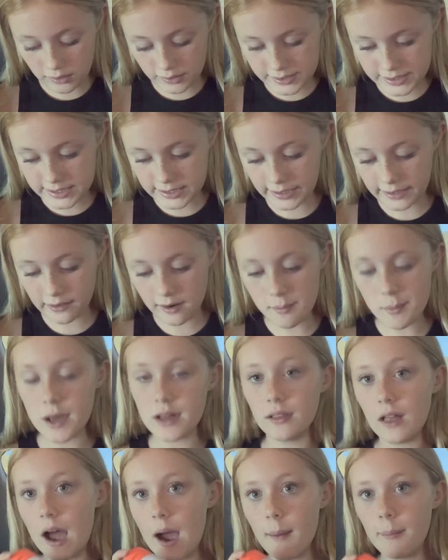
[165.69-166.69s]
It's sitting on my
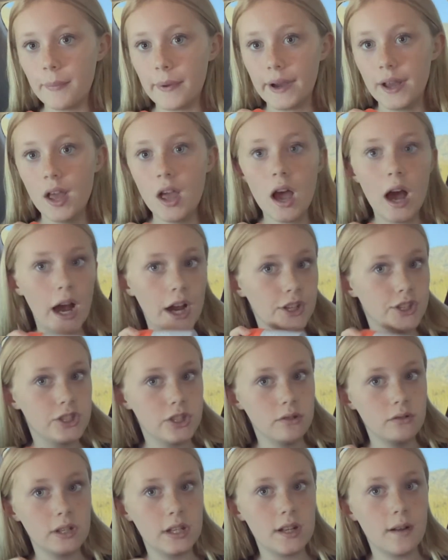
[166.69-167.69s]
lap, but I
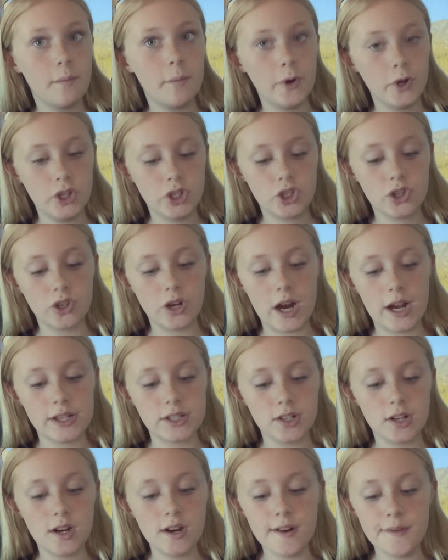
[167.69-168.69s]
do need a
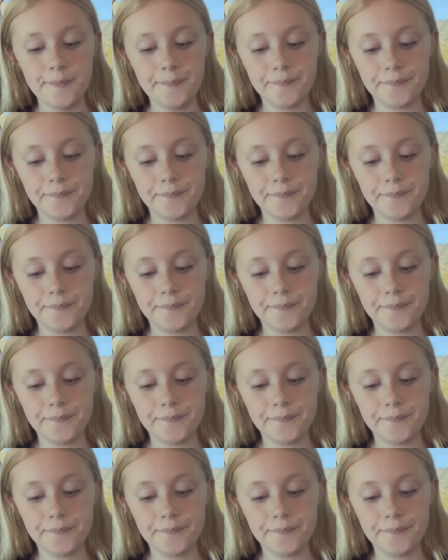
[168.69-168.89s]
moisturizer,